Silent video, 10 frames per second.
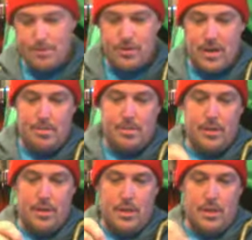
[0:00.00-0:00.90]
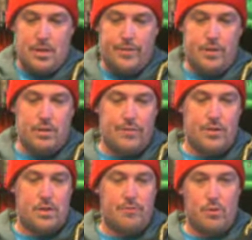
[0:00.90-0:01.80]
strap, if you don't feel
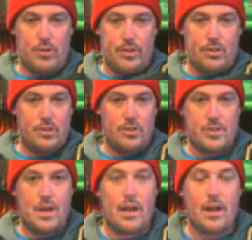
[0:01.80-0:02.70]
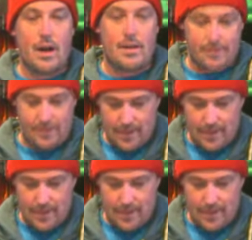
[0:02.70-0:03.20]
comfortable with it, you could just cut it off.